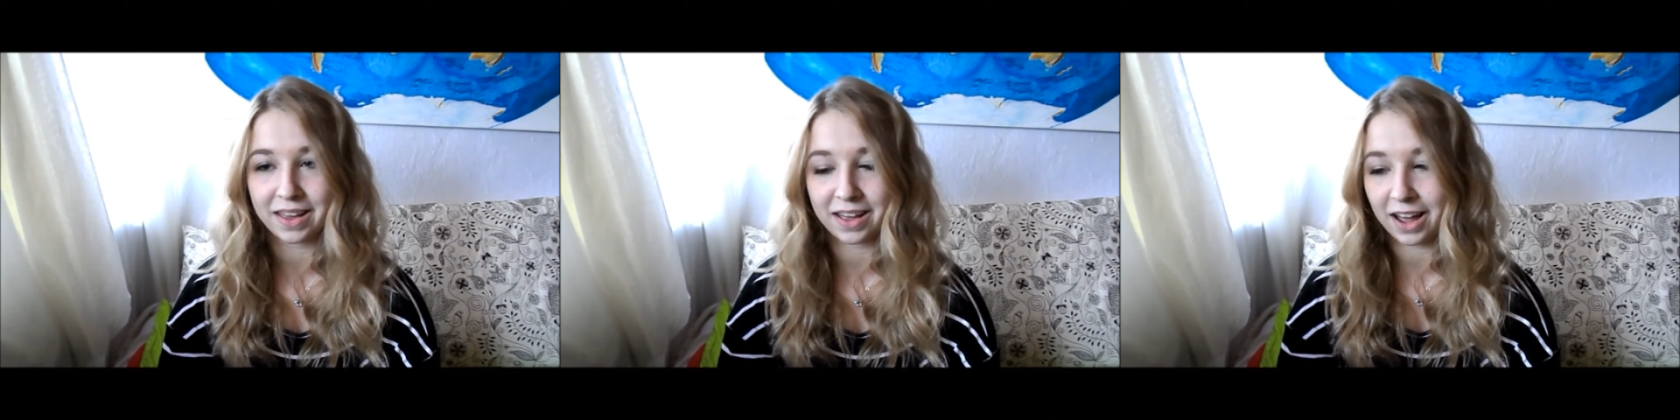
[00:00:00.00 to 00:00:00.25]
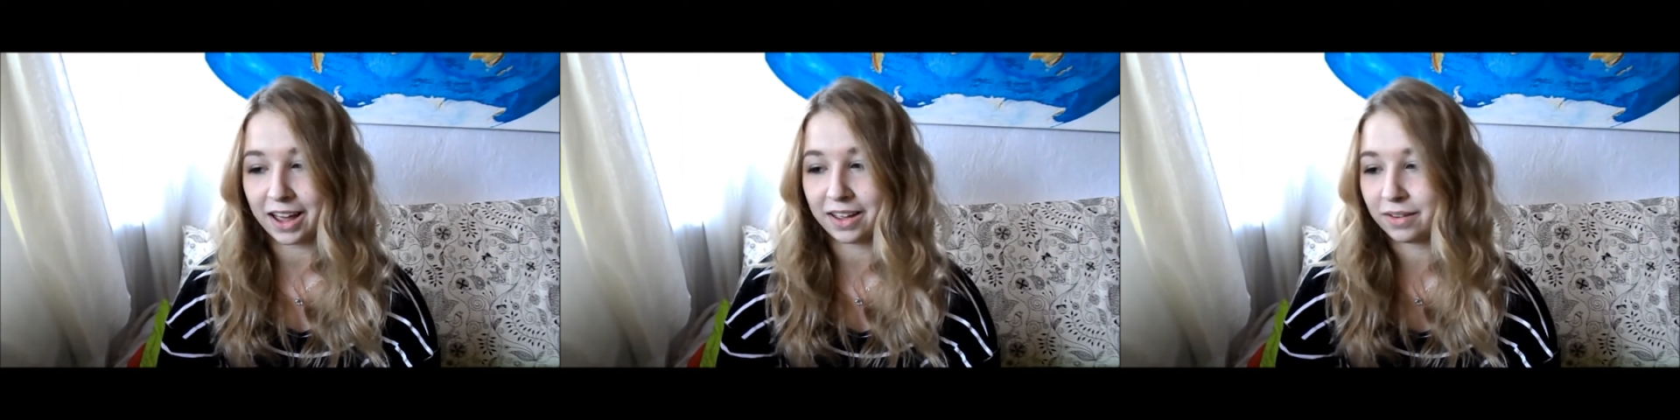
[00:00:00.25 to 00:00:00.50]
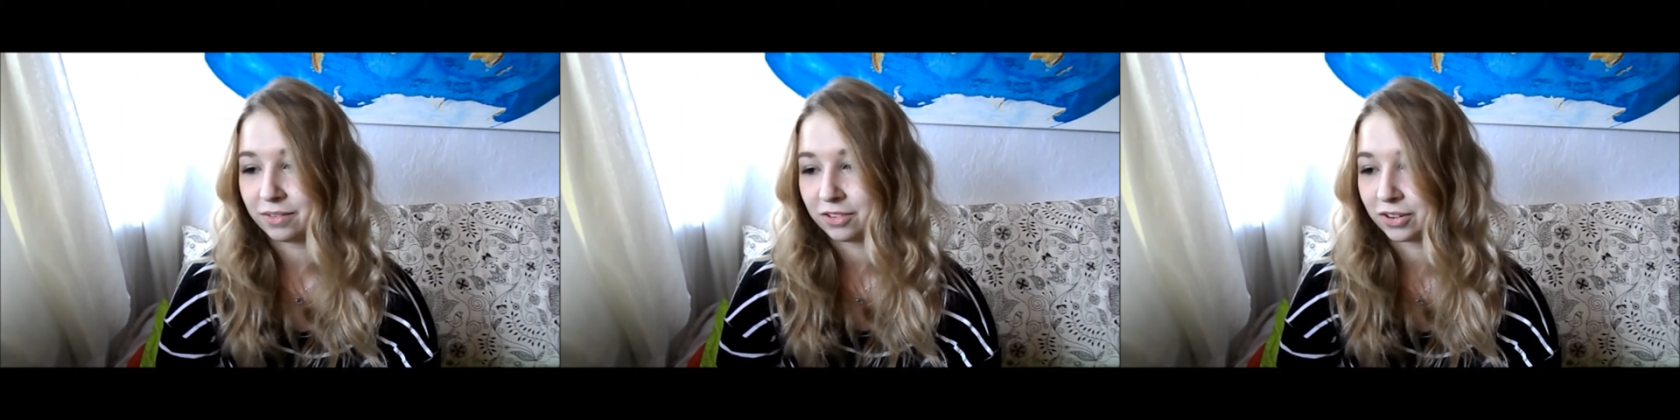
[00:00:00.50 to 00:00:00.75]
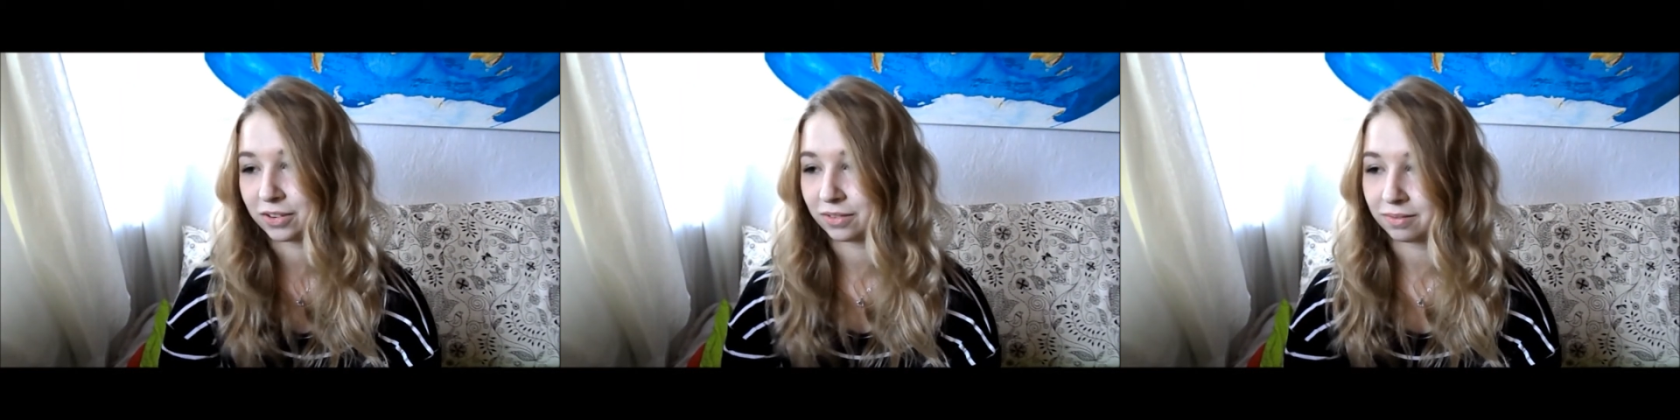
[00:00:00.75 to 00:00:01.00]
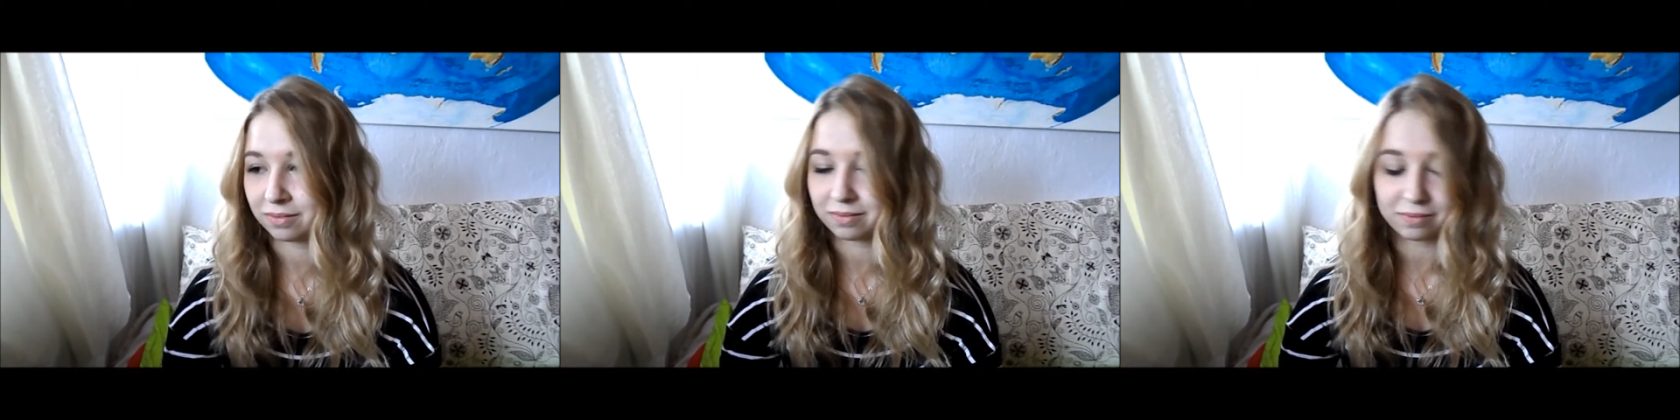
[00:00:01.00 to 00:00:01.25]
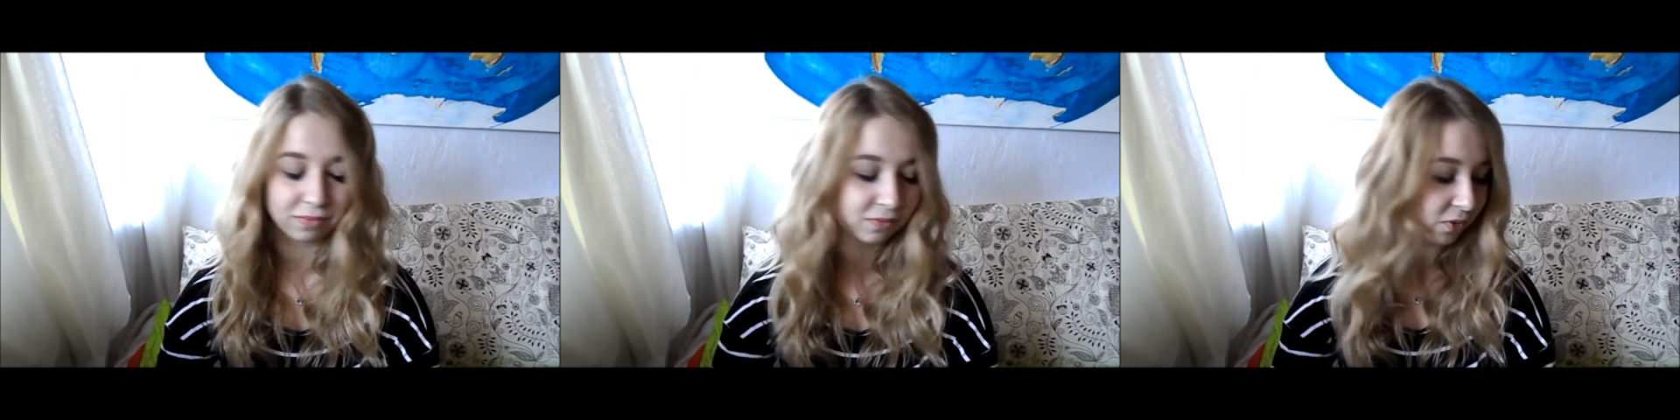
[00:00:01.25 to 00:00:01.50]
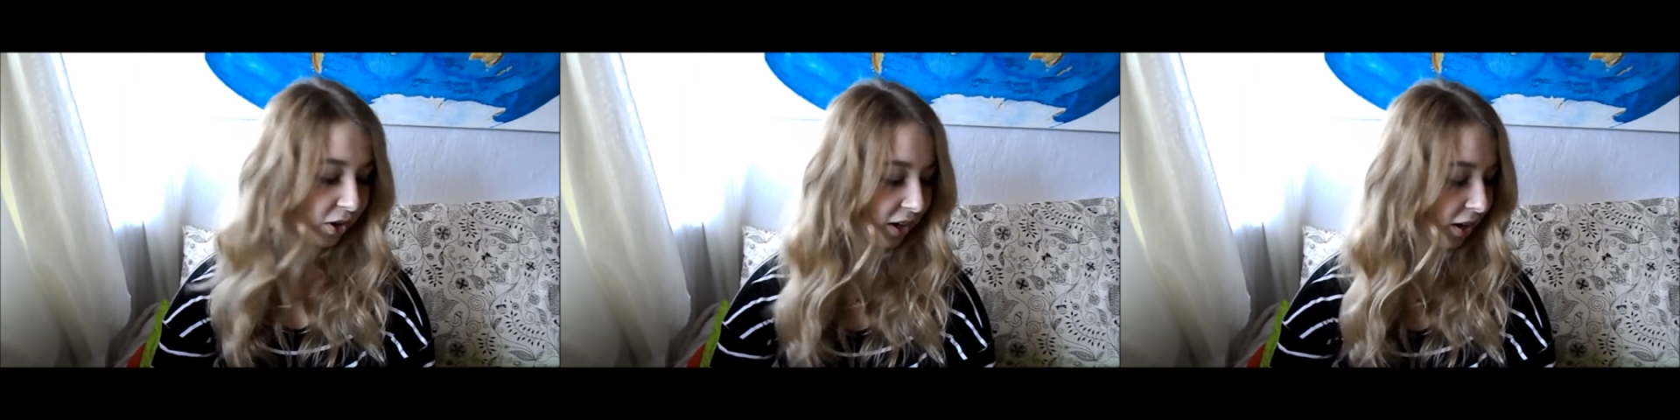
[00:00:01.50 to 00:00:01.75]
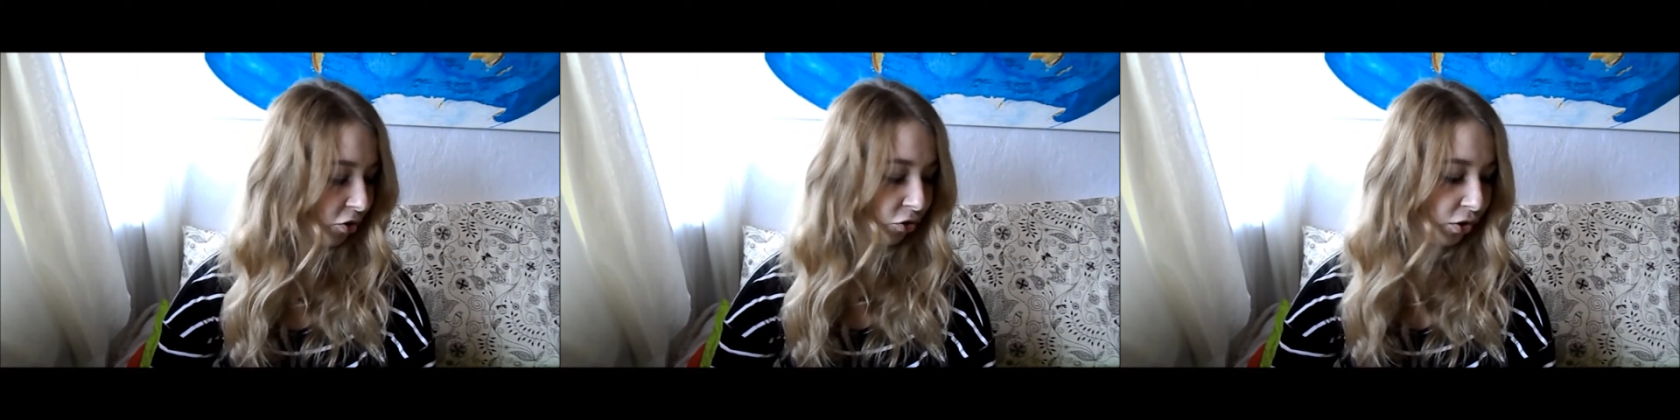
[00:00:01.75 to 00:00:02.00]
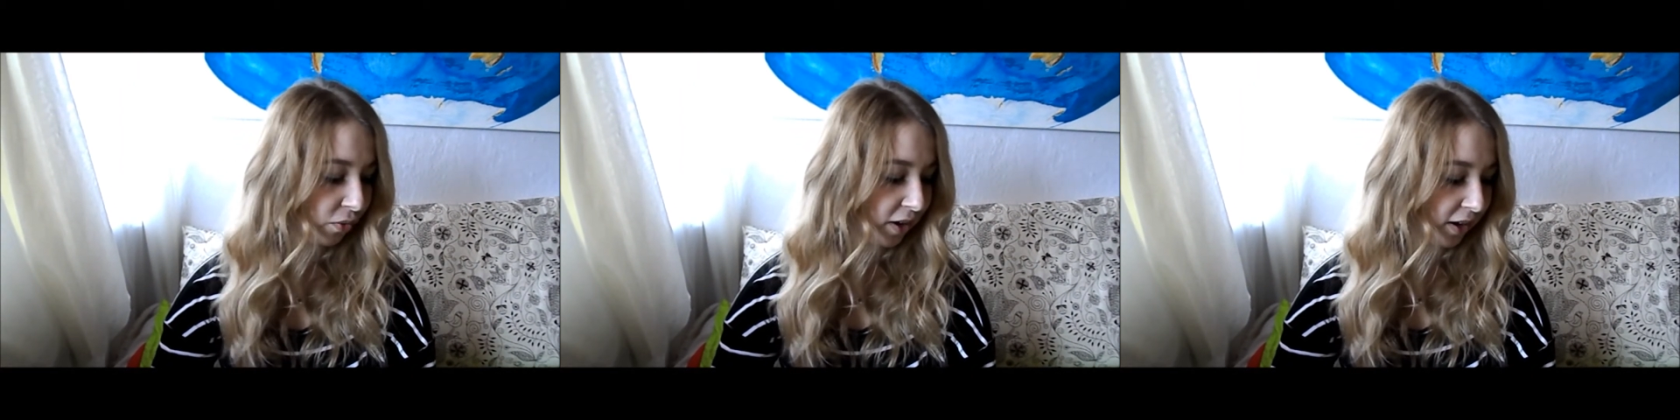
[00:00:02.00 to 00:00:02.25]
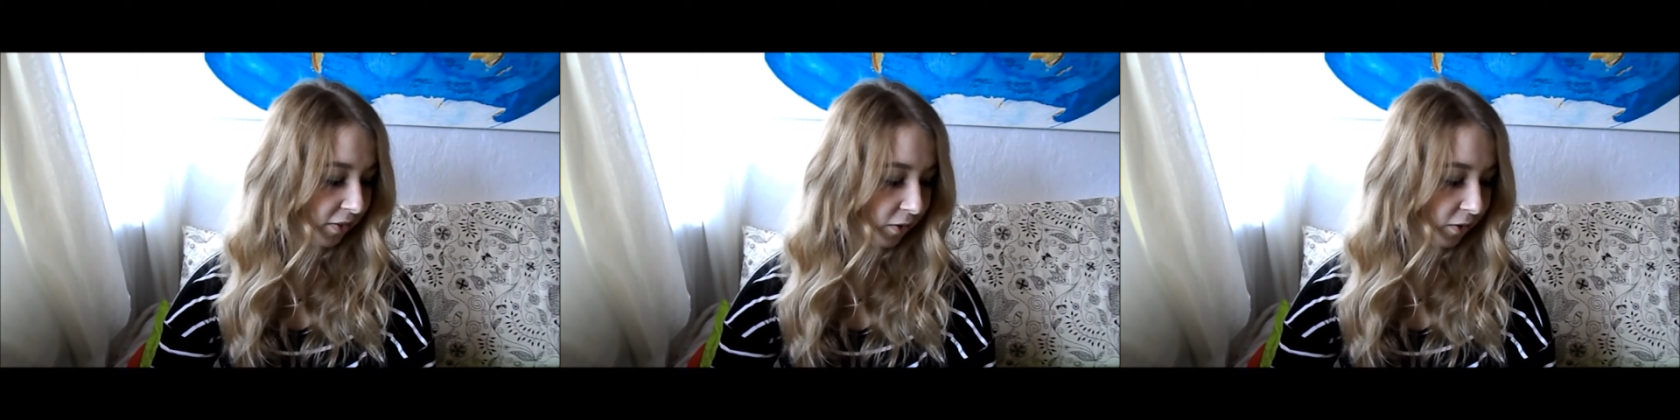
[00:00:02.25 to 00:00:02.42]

I just really enjoy reading